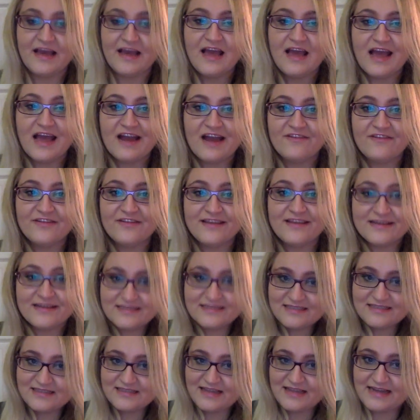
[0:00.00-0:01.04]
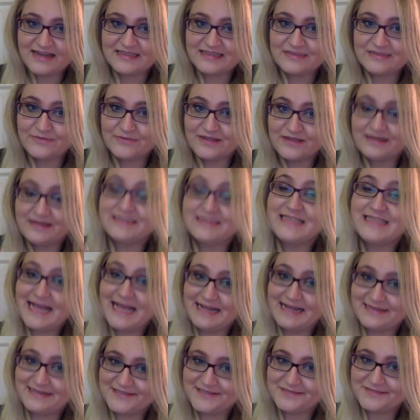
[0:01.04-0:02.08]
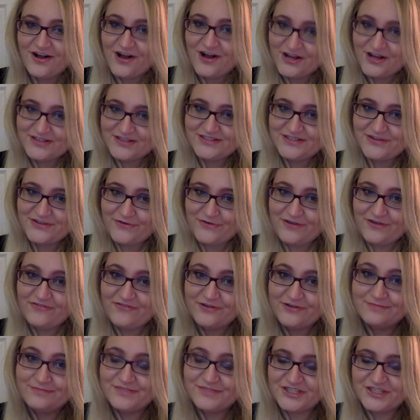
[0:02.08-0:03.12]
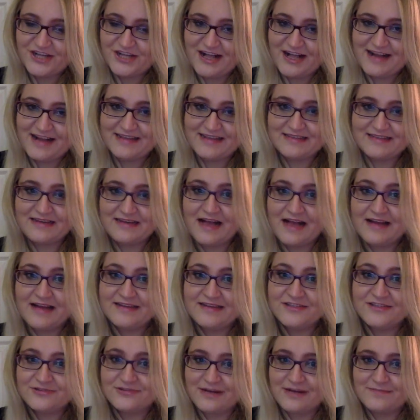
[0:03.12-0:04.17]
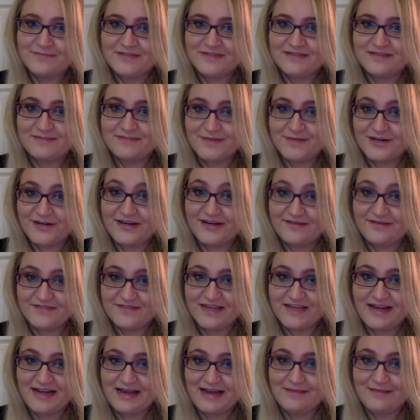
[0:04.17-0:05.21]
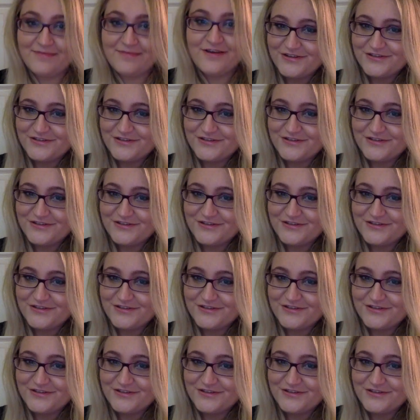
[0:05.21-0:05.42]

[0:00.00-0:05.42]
Everything is selected with intent. Also, a film shot is an uninterrupted period of time.